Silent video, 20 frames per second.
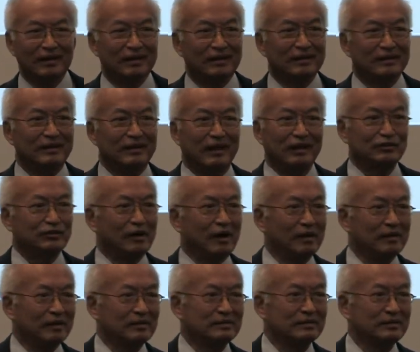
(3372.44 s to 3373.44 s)

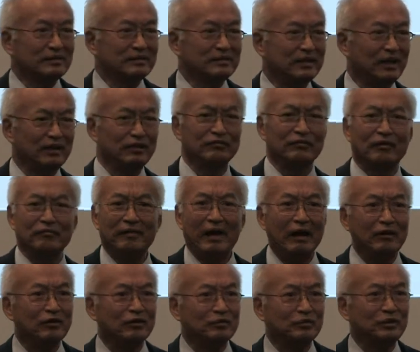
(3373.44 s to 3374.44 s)
electronics changing from
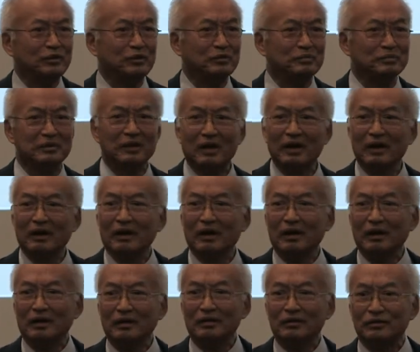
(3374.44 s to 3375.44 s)
vacuum tubes
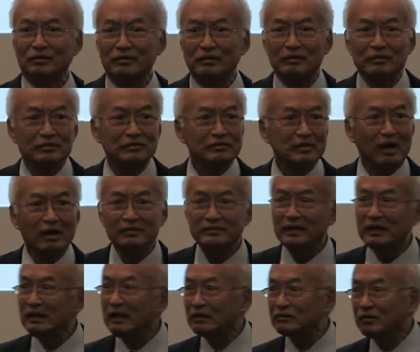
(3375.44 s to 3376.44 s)
to solid-state
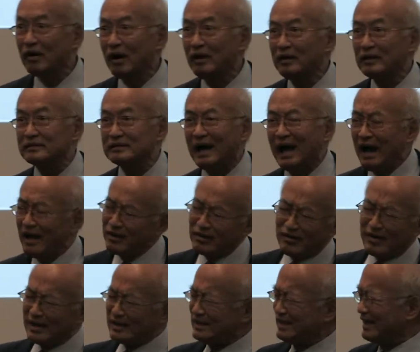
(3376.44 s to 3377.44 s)
electronics. I had no
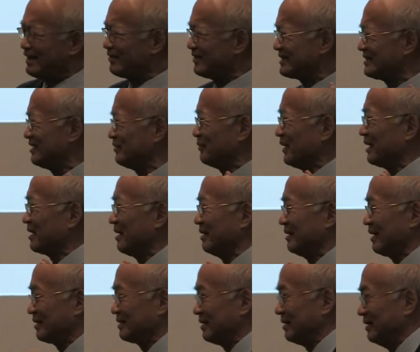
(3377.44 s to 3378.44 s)
idea what
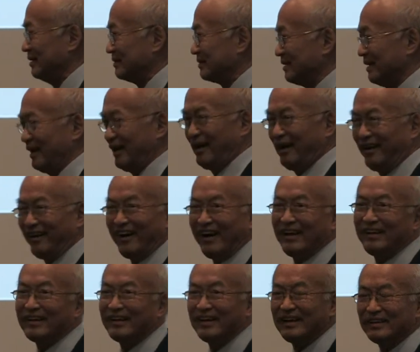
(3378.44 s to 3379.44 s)
semiconductor is. I had
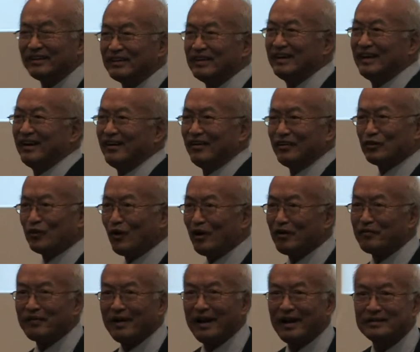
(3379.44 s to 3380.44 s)
a
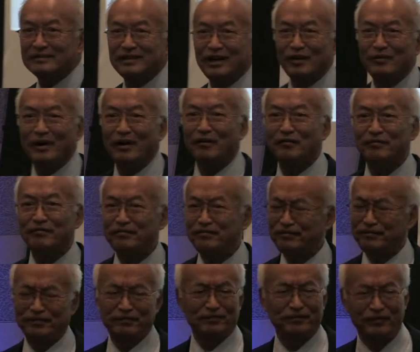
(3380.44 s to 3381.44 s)
qualifying exam, I
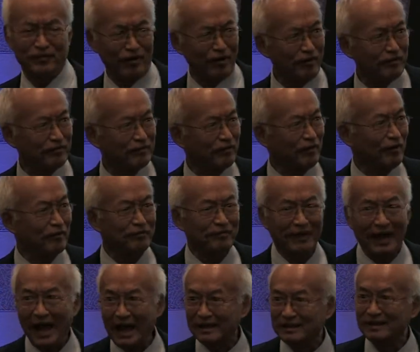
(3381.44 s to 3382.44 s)
fall
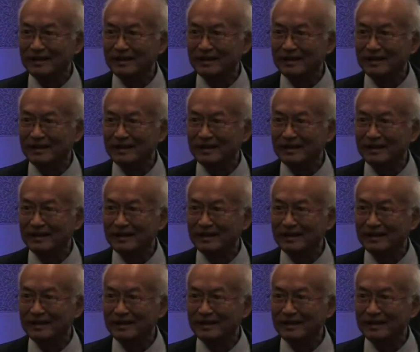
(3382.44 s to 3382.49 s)
flat.